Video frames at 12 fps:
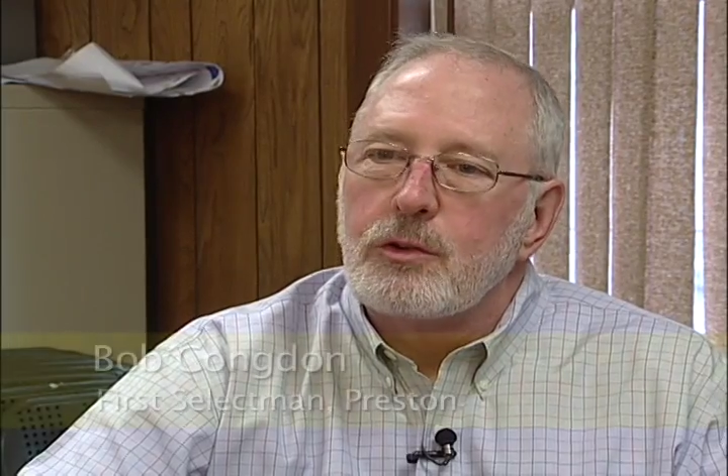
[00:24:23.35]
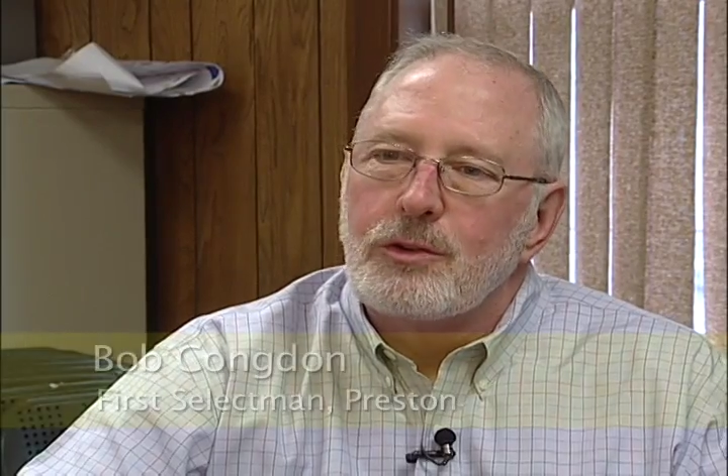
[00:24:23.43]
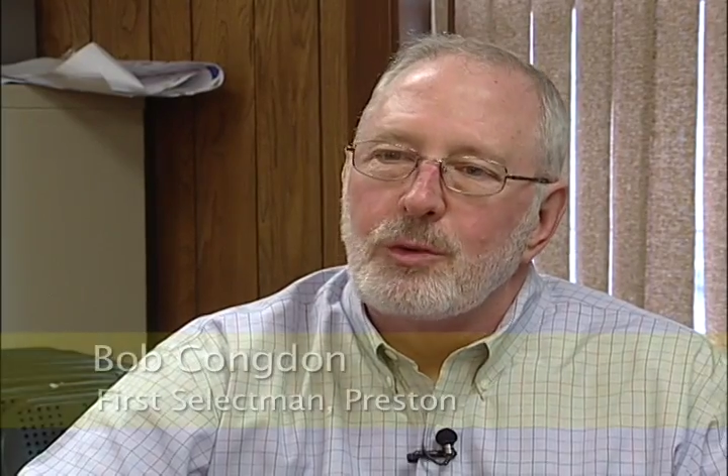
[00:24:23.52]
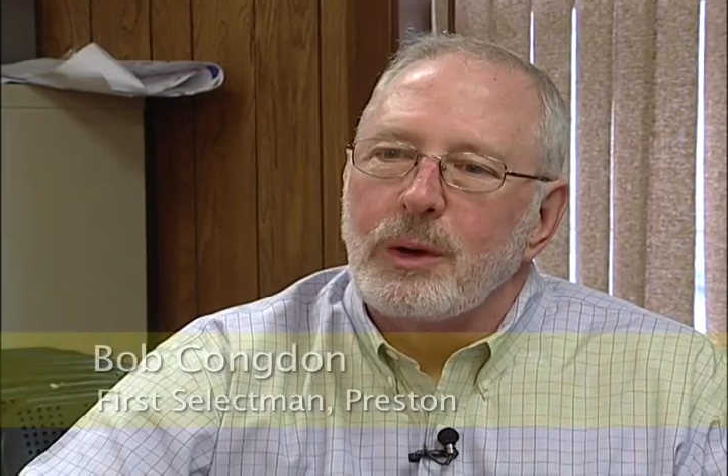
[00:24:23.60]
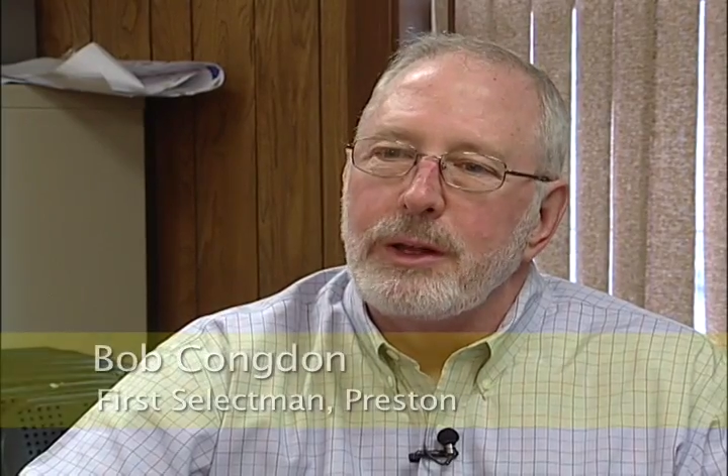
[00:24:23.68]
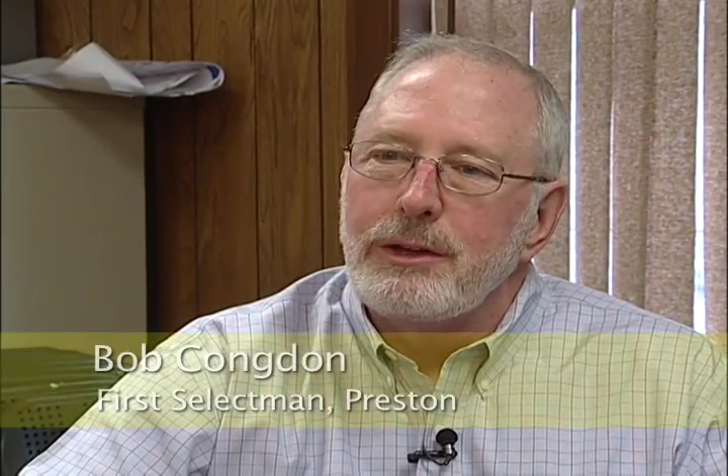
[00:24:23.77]

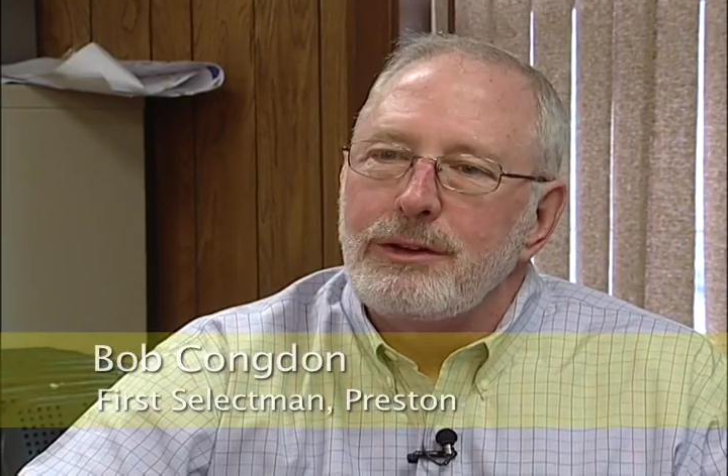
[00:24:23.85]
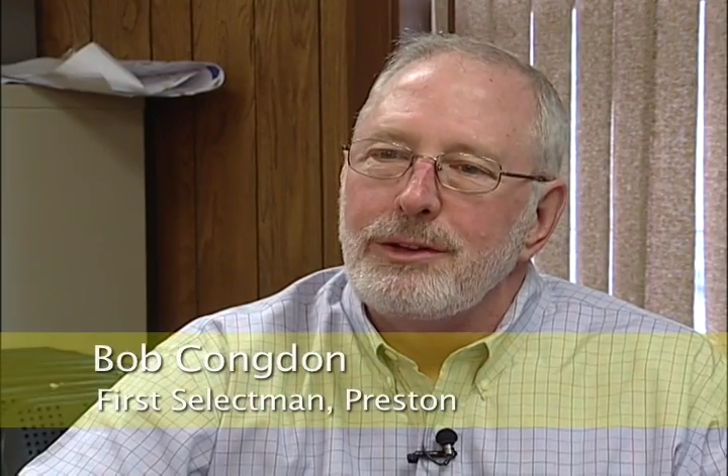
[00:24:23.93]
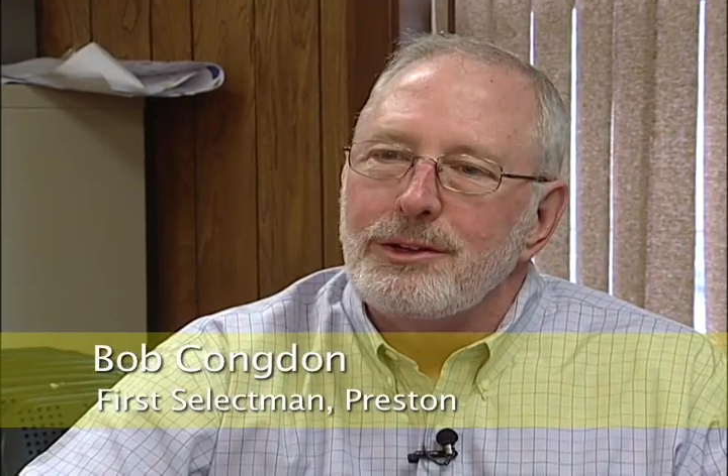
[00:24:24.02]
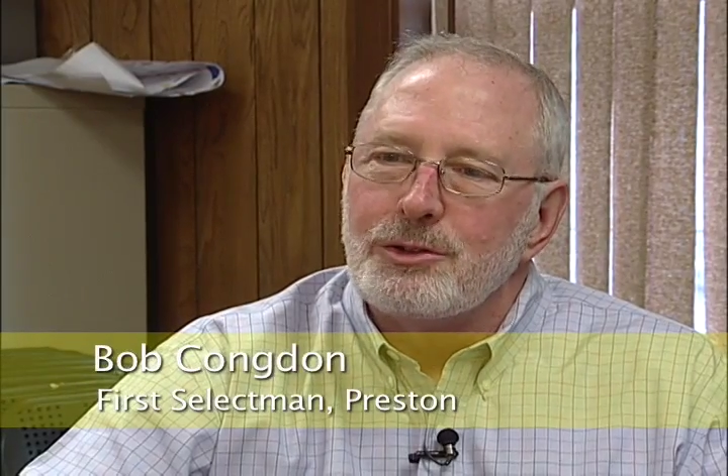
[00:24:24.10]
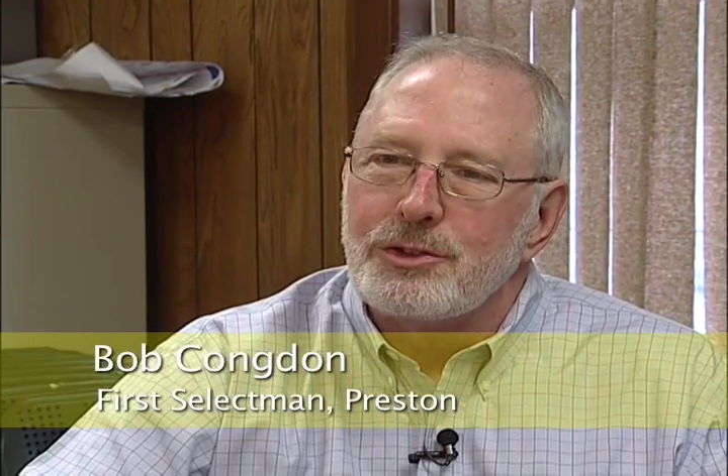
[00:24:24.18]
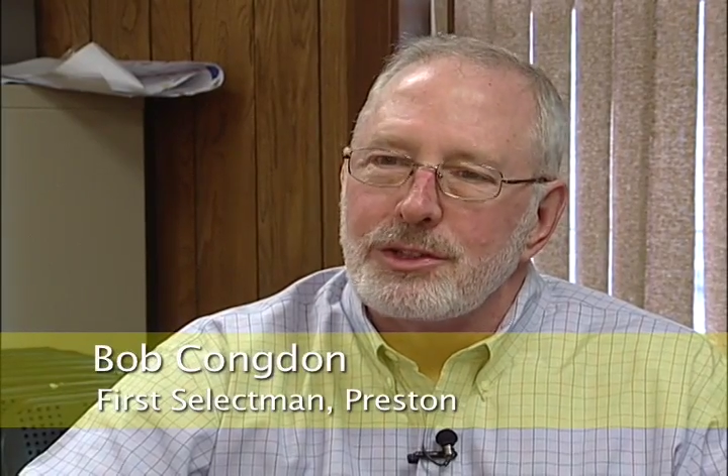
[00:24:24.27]
20
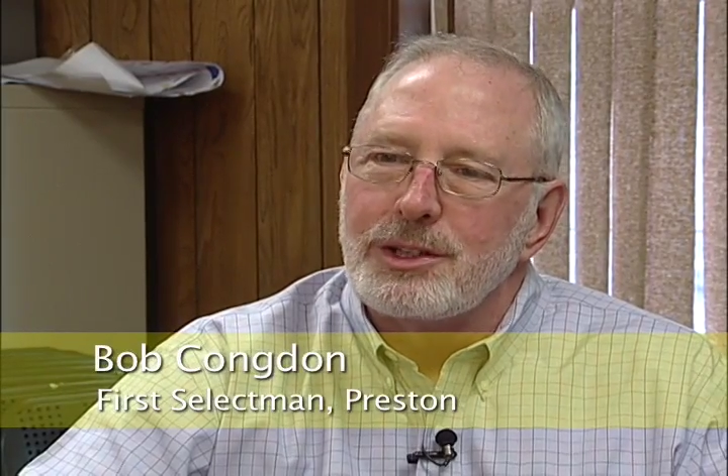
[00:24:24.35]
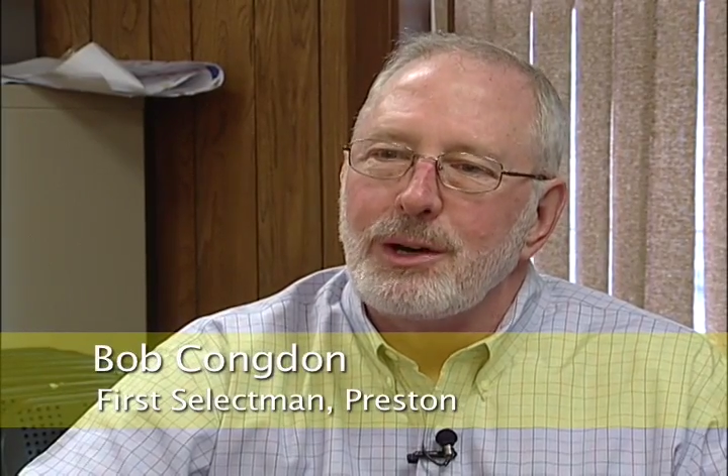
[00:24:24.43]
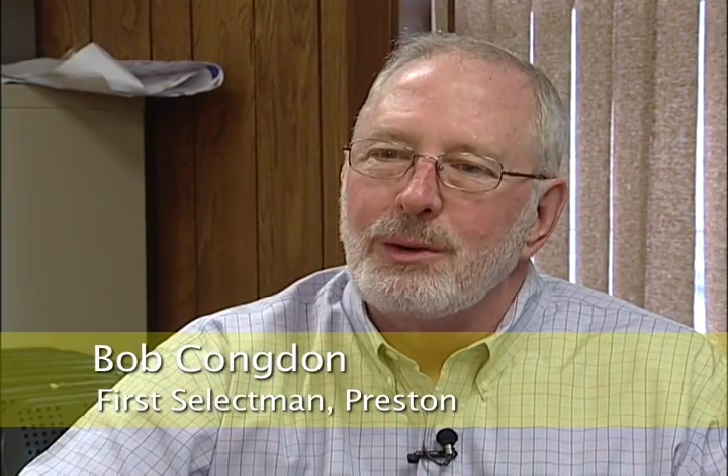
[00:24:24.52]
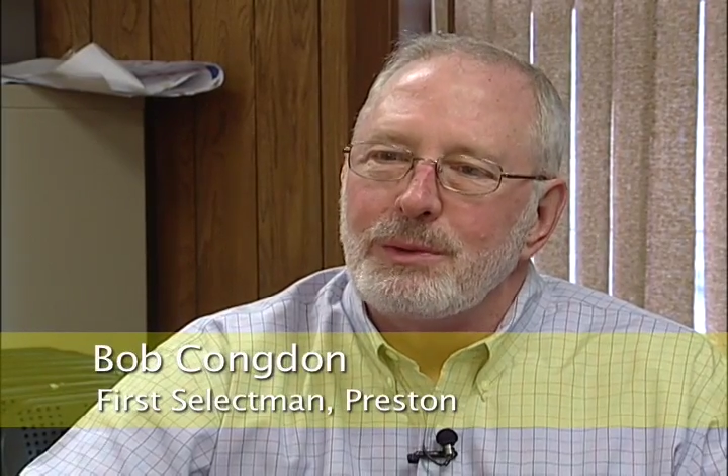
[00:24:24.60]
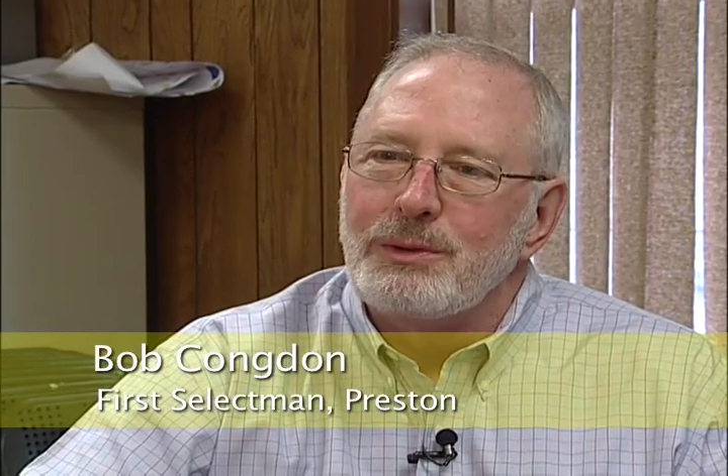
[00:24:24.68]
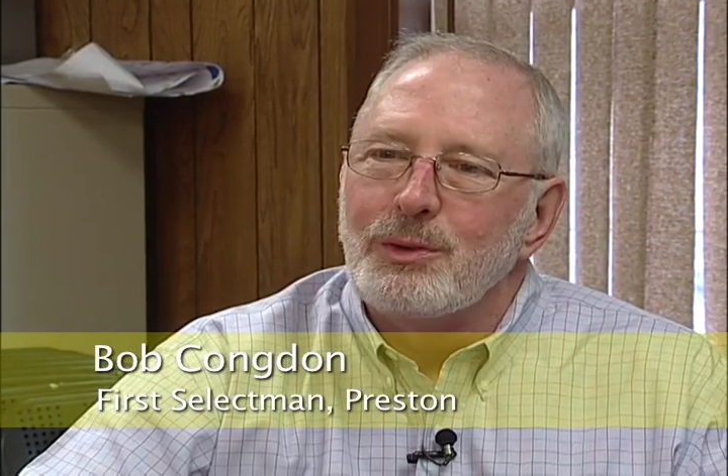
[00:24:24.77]
years
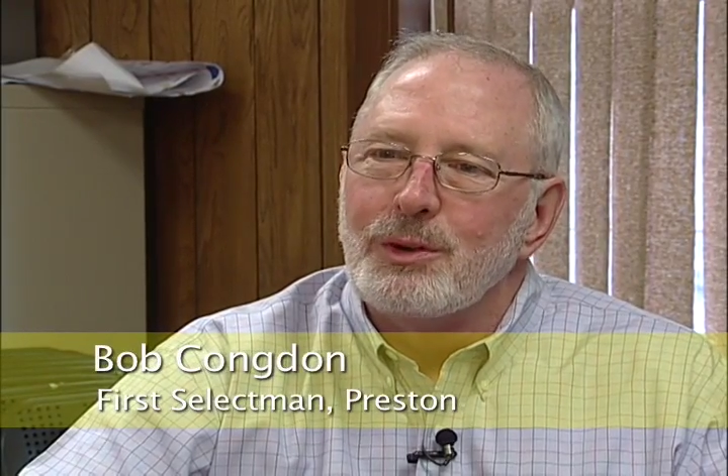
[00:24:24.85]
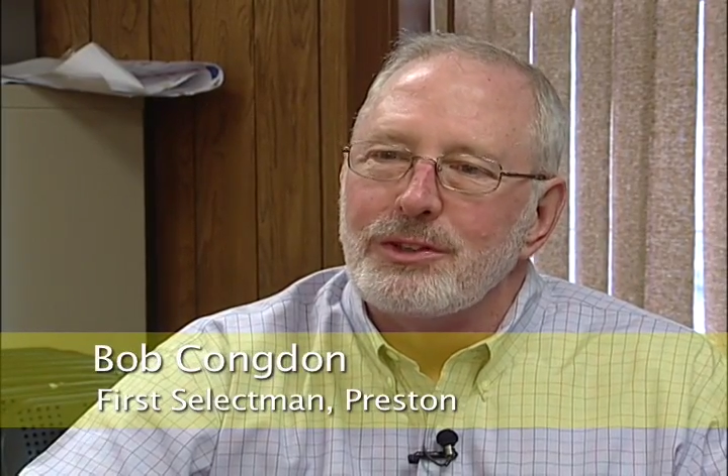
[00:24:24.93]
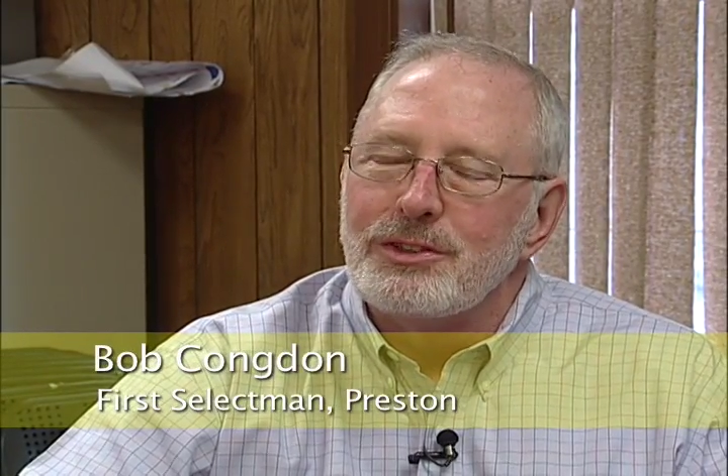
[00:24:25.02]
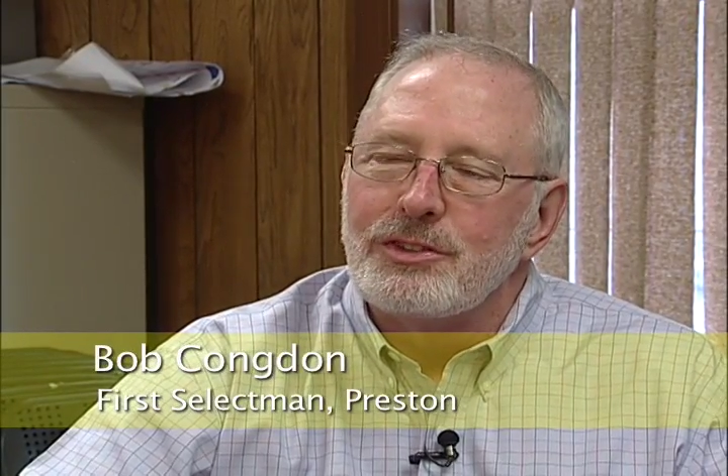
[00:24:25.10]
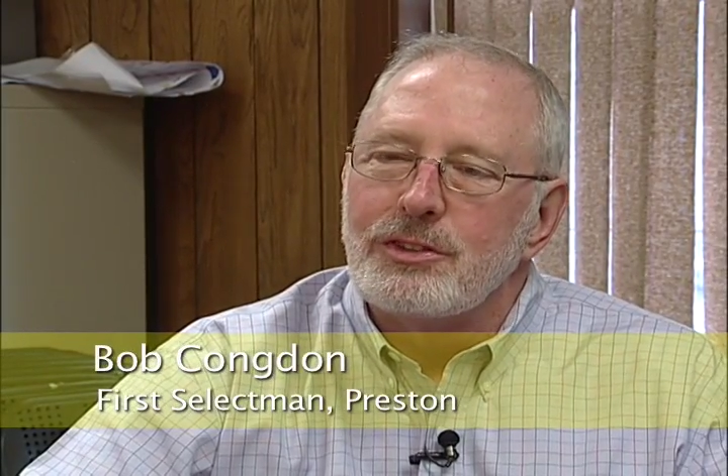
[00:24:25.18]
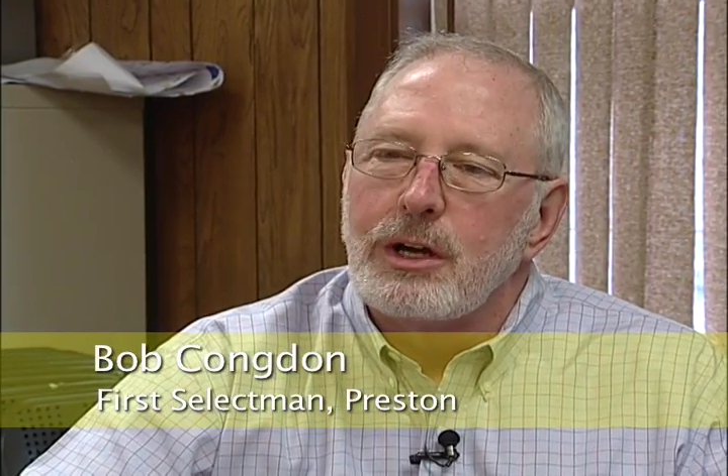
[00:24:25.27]
ago before
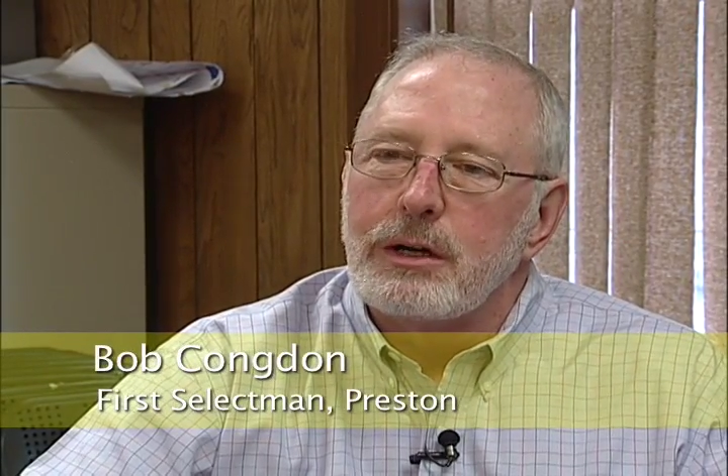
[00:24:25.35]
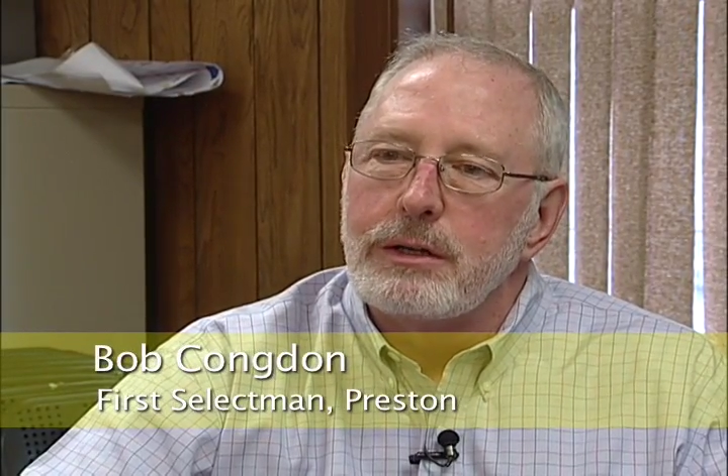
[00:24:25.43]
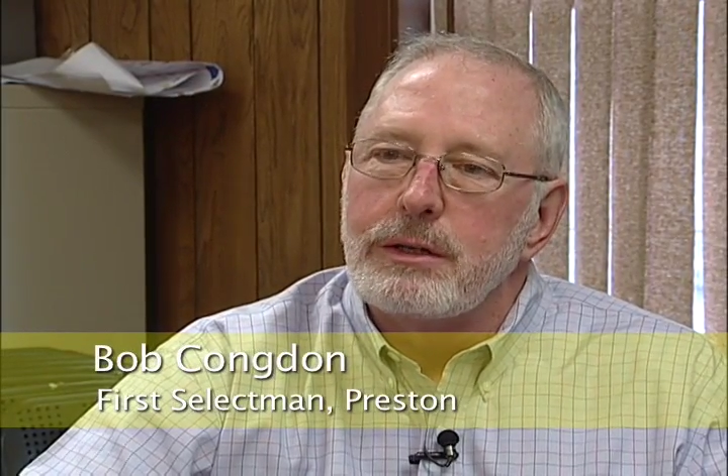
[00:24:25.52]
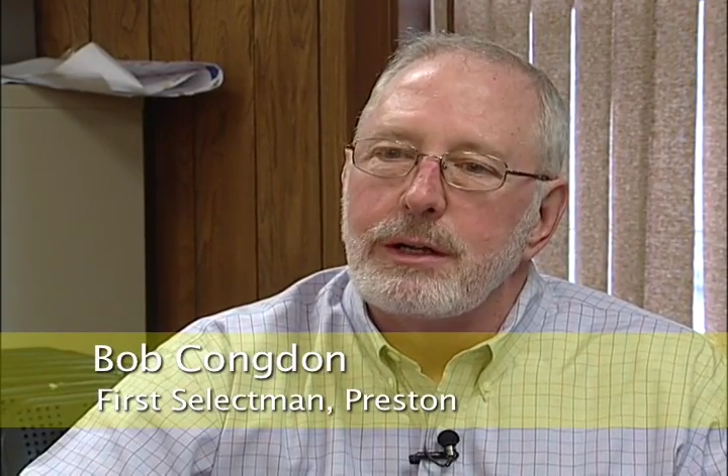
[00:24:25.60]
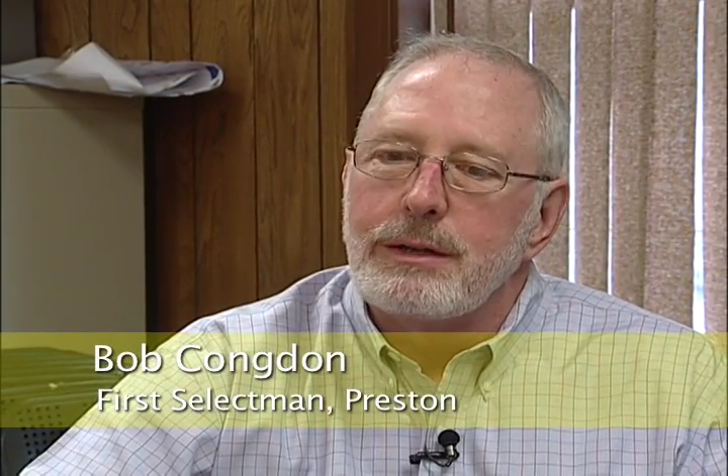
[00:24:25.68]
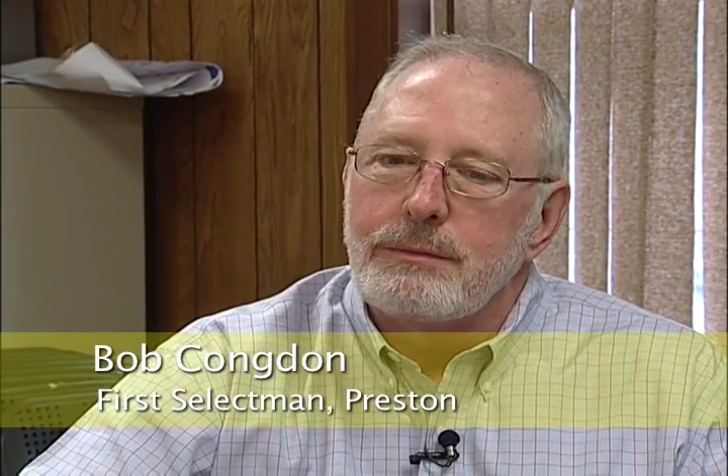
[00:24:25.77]
this
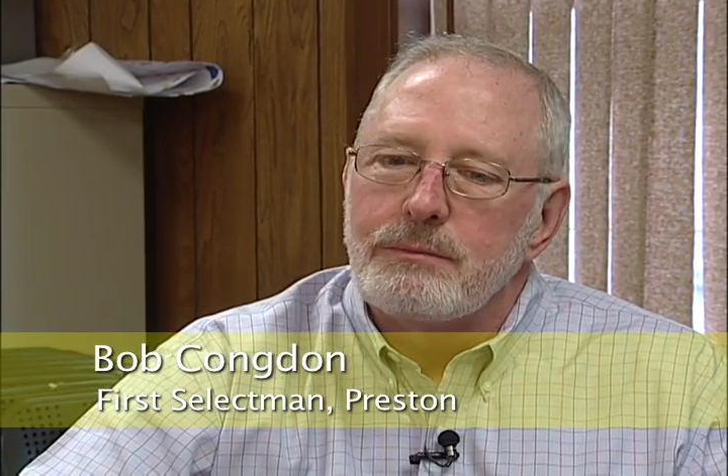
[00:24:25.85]
started,